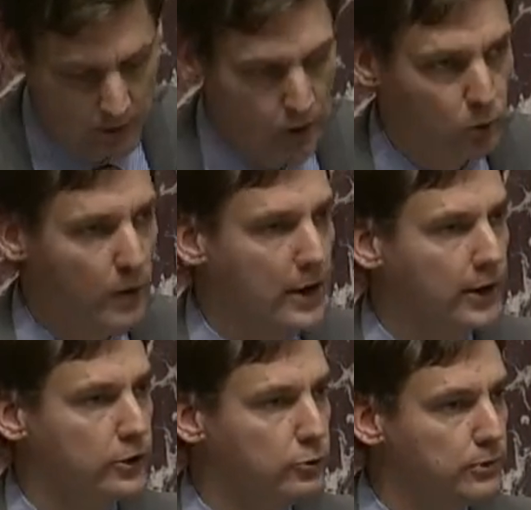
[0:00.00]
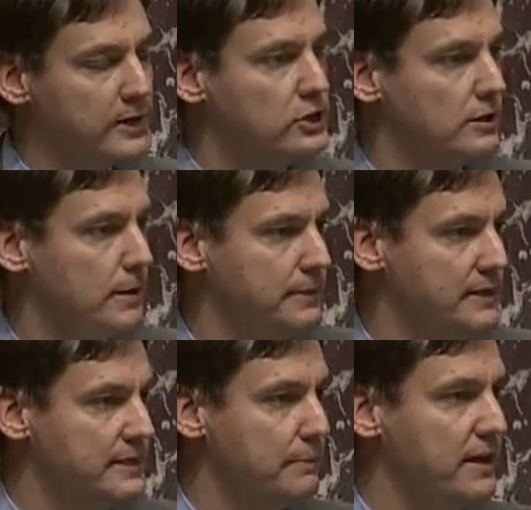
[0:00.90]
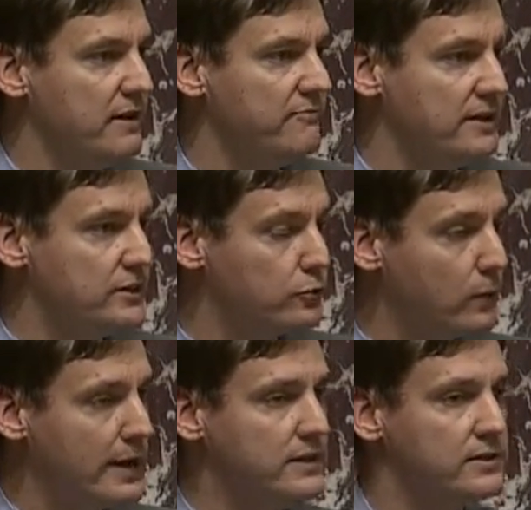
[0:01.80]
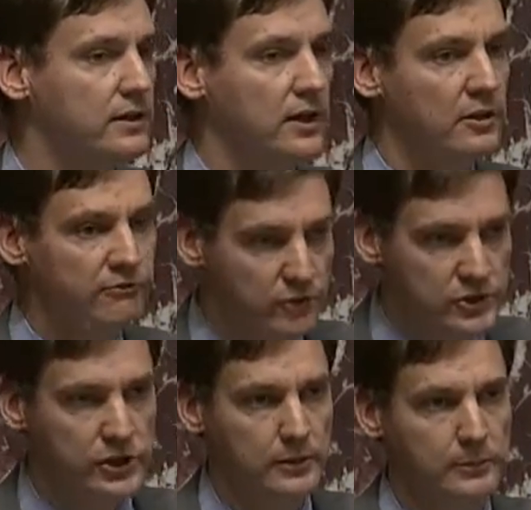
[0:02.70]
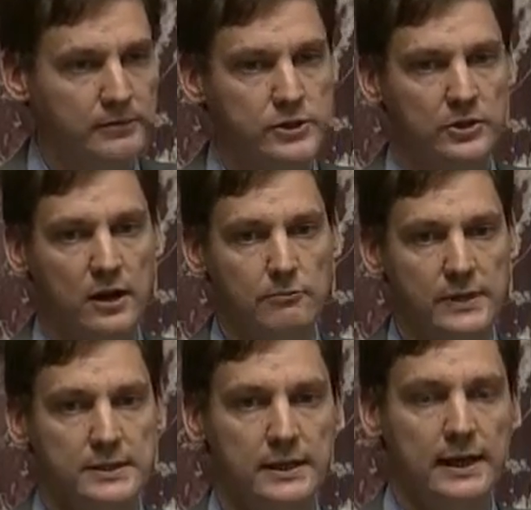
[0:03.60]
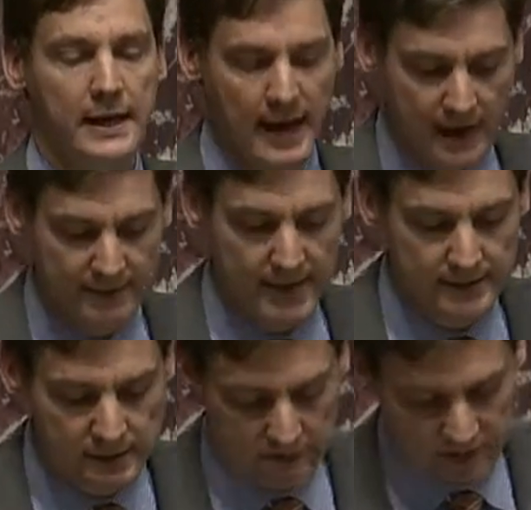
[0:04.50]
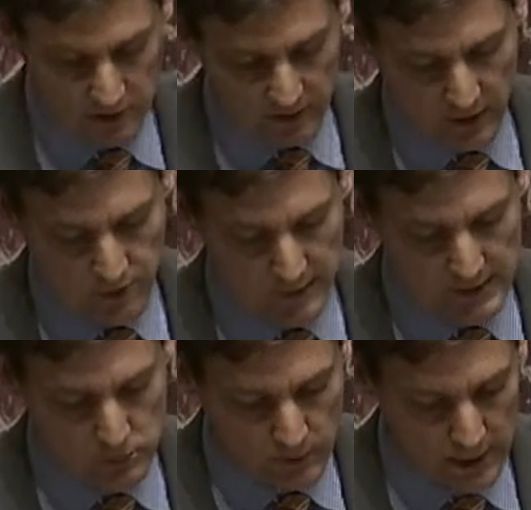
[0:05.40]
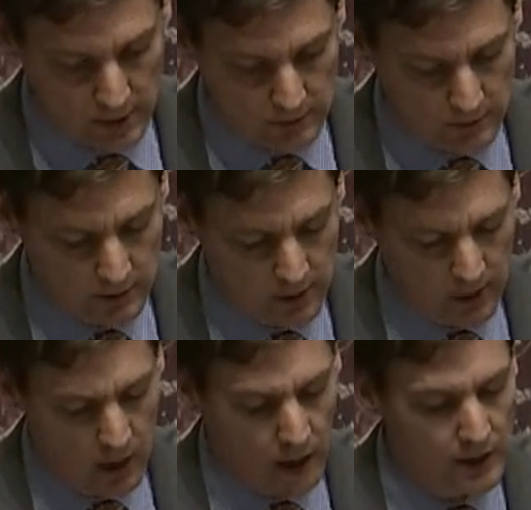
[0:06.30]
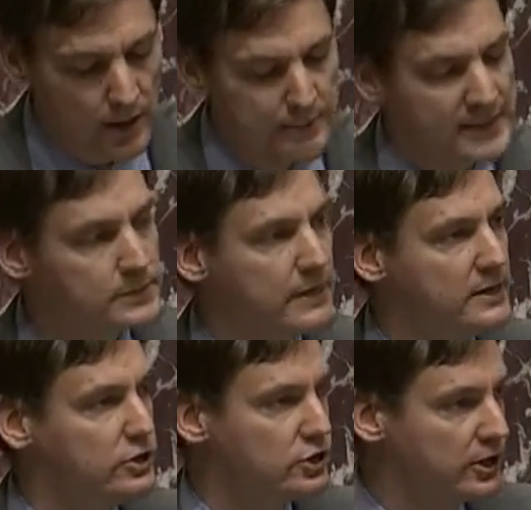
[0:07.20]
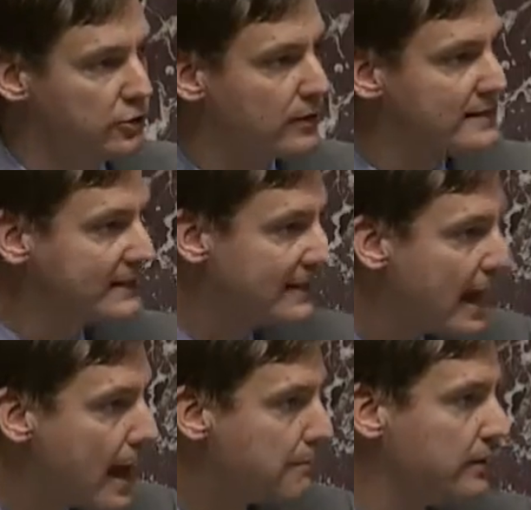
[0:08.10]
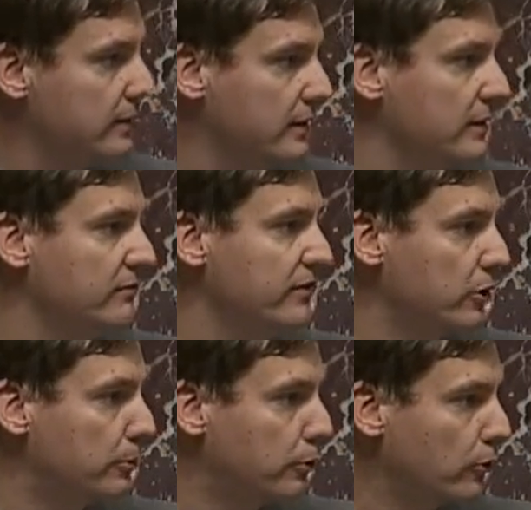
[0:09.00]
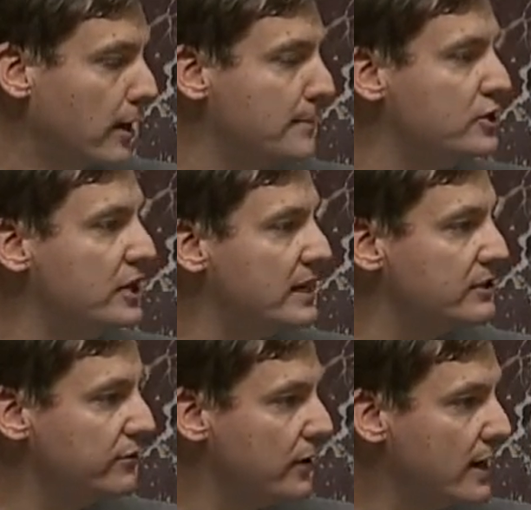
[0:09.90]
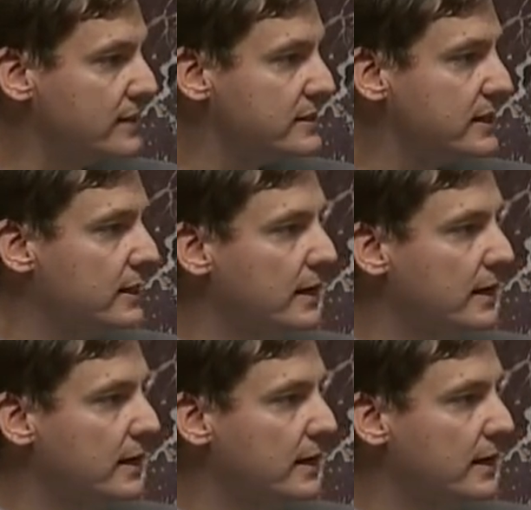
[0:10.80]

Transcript: requiring new British Columbians to pay fees twice, first to the provincial government and then to the federal government as well. Our nominee spaces should address a gap in the federal program, a chance for us